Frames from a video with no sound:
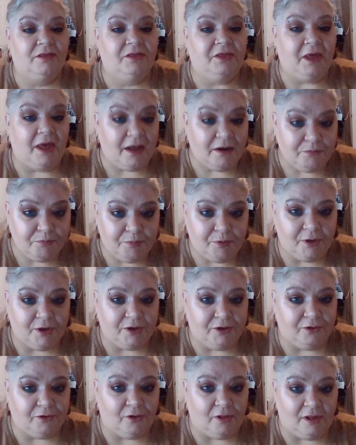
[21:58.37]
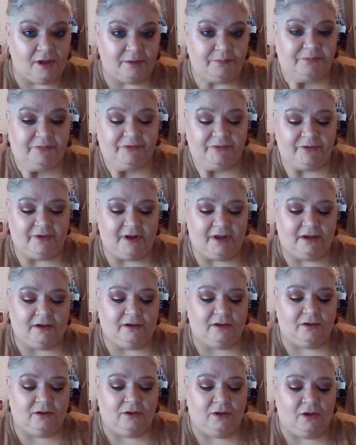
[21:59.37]
Then put your
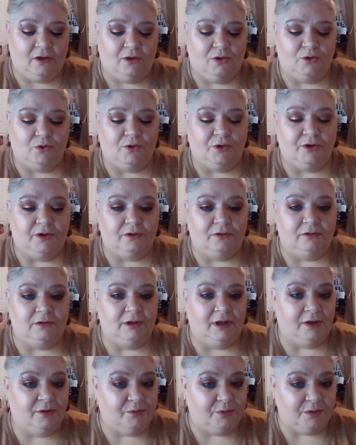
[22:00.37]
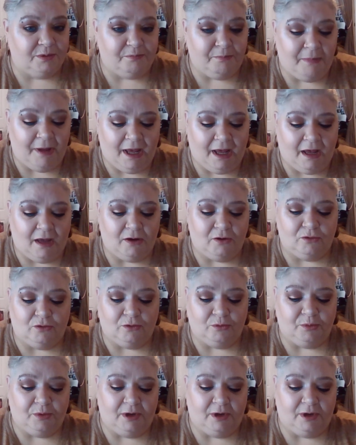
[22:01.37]
lipstick or your liquid matte or